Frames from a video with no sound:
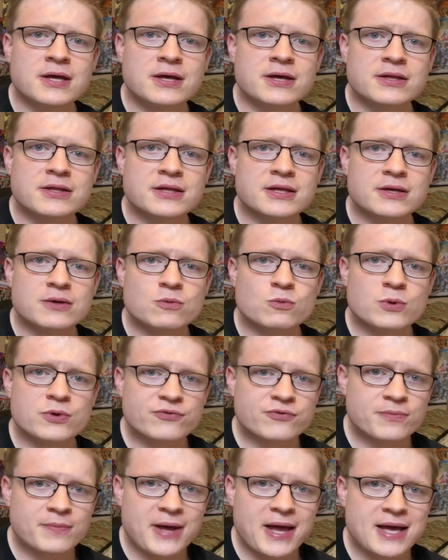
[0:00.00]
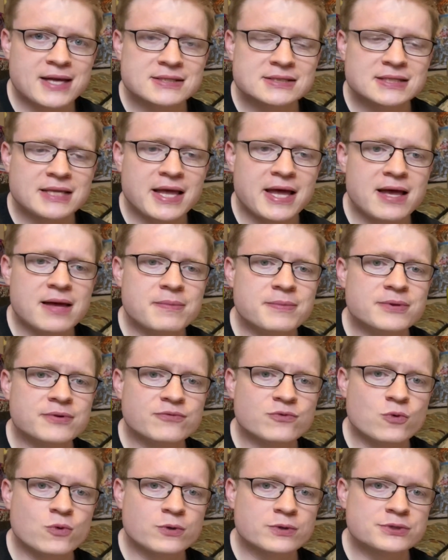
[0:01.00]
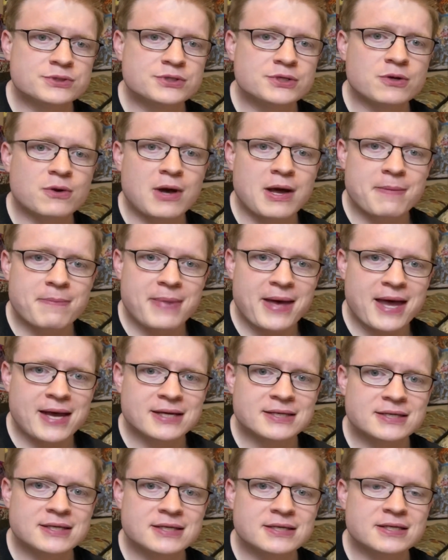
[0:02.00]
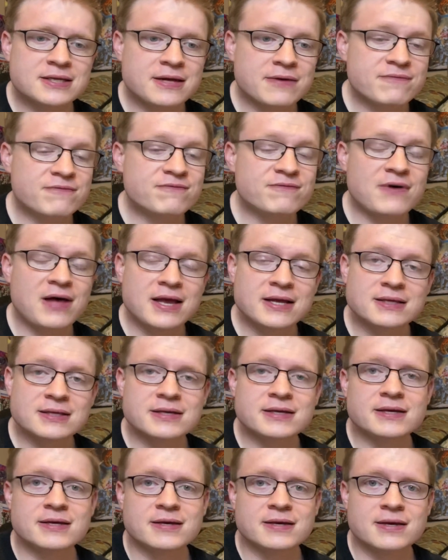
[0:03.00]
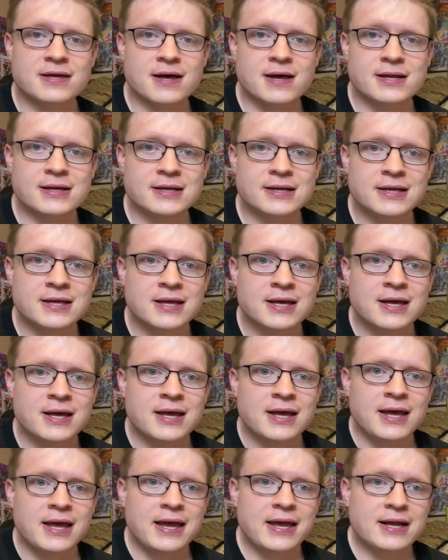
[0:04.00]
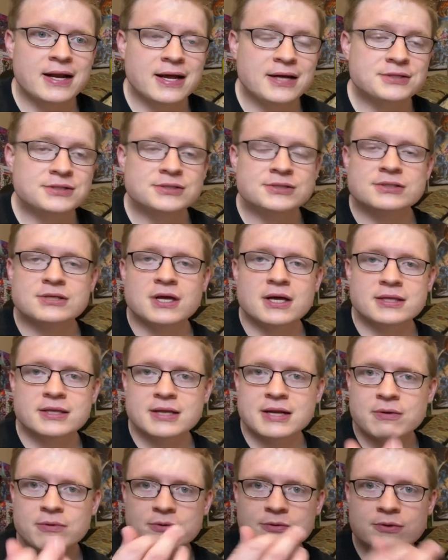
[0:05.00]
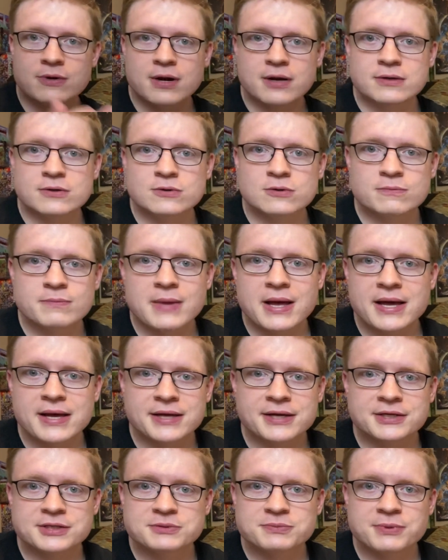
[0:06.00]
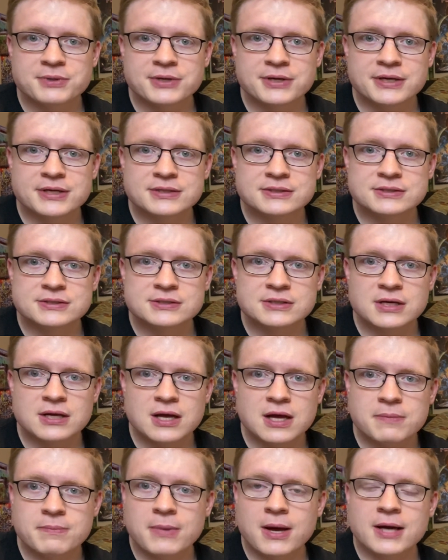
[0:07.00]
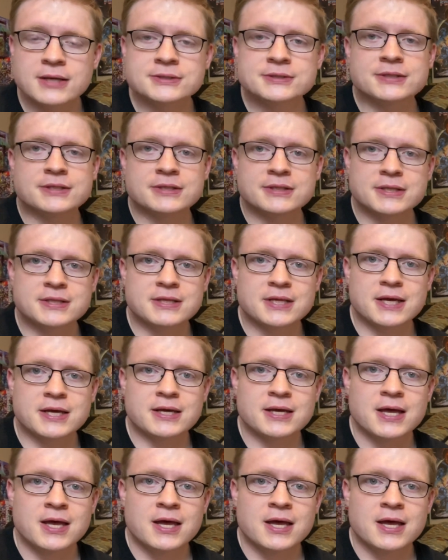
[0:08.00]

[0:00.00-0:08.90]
the one from Haslab, and of course, I backed it and have finally gotten it, and I just thought that I would chronicle my experience unboxing the thing.